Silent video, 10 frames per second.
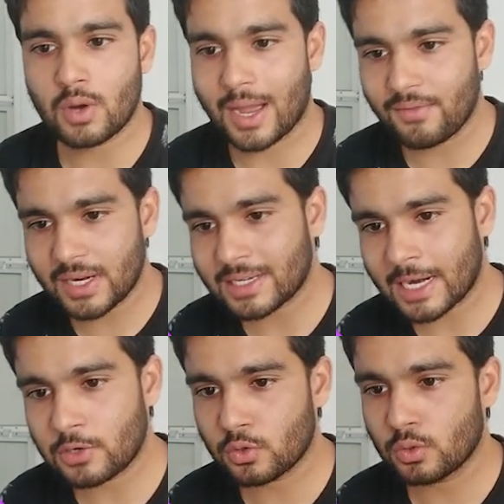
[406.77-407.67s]
I will
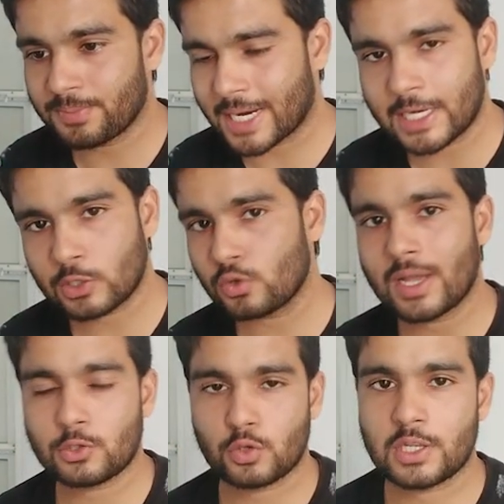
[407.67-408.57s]
try to get to you
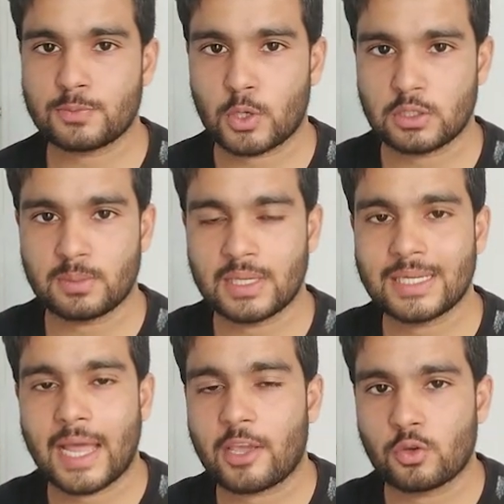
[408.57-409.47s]
as soon as possible.
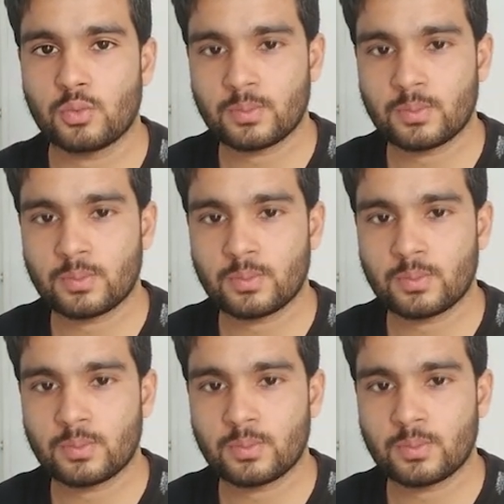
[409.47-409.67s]
Thank you.